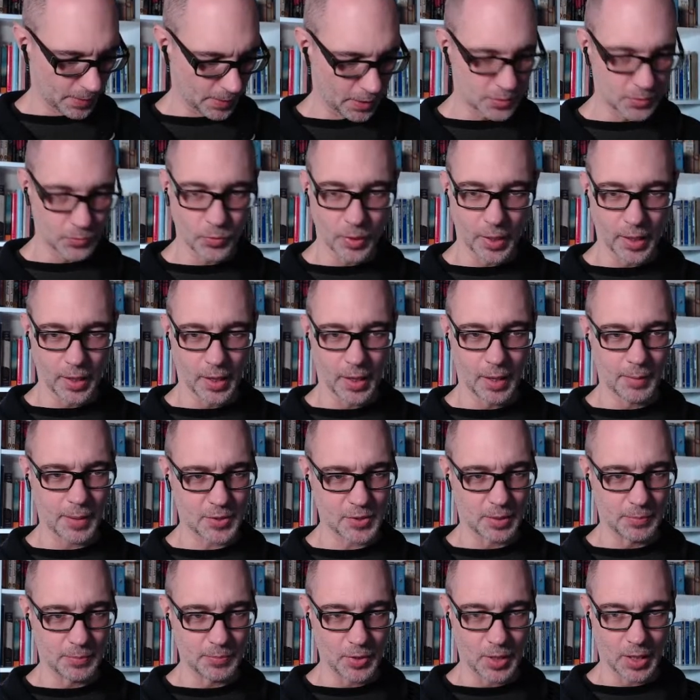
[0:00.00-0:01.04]
Right,
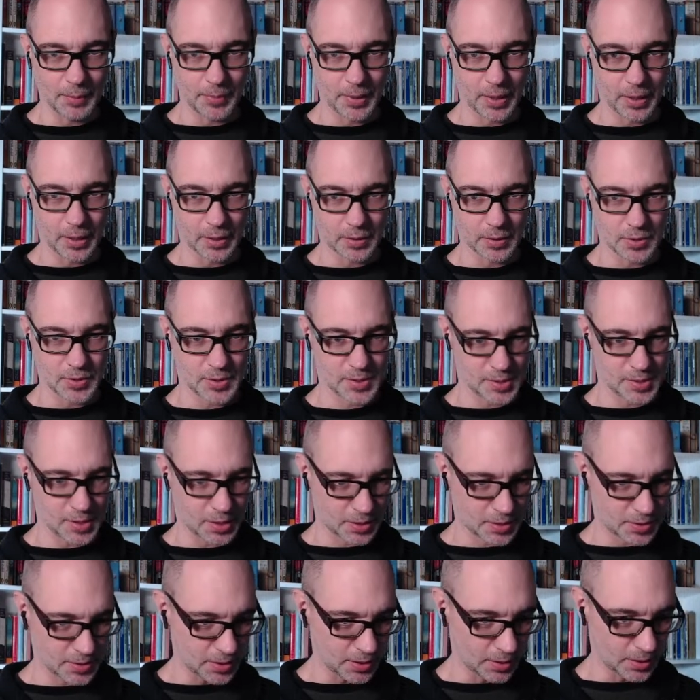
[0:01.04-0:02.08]
I'm not paying attention.
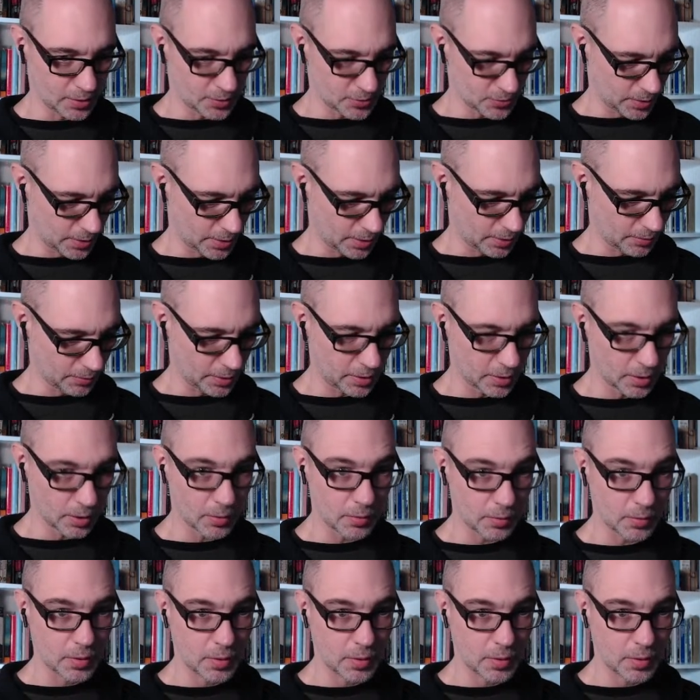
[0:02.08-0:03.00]
16 is what I got right now.